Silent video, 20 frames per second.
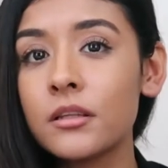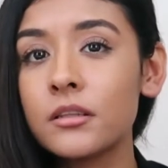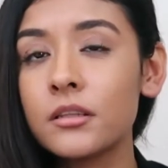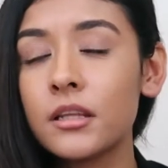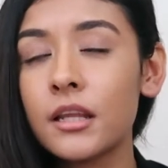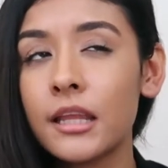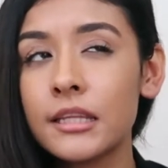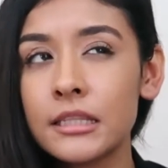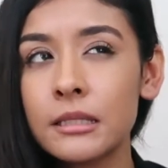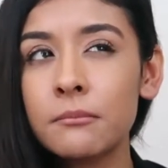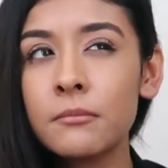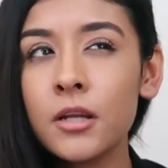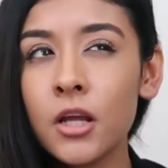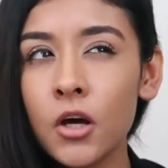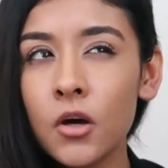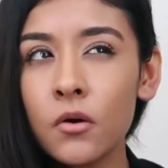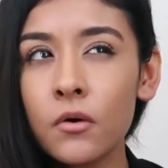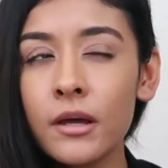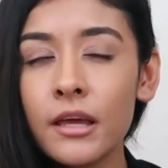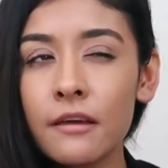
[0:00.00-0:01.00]
let them
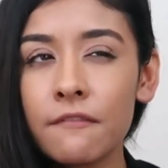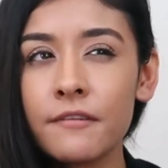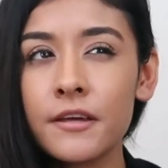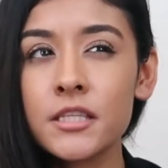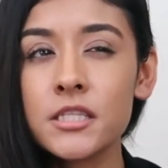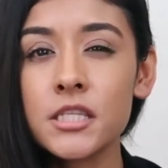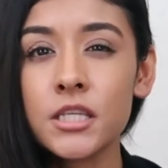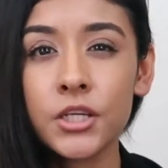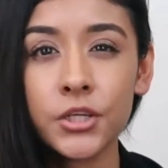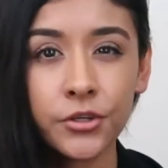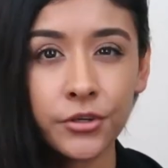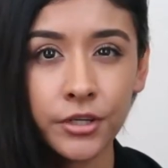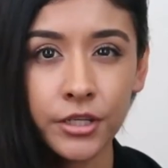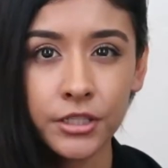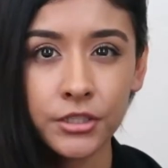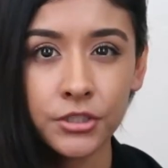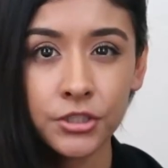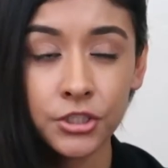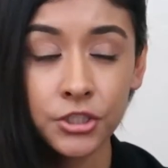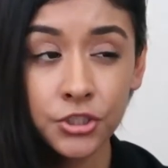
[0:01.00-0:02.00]
know if it's in good
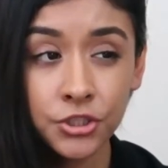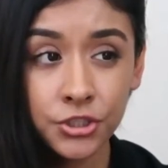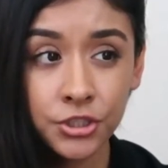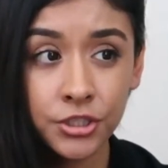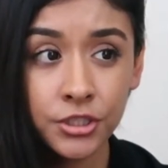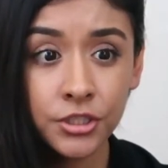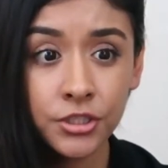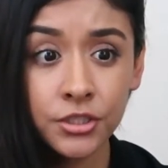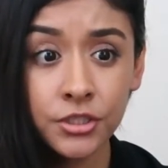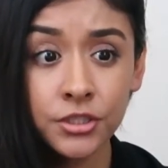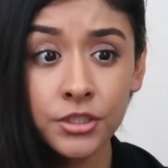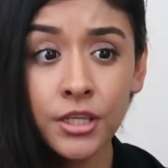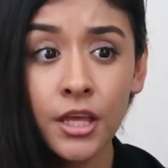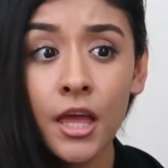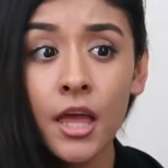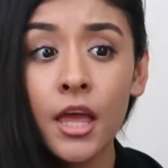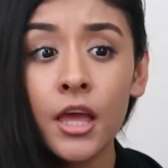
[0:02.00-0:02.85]
conditions.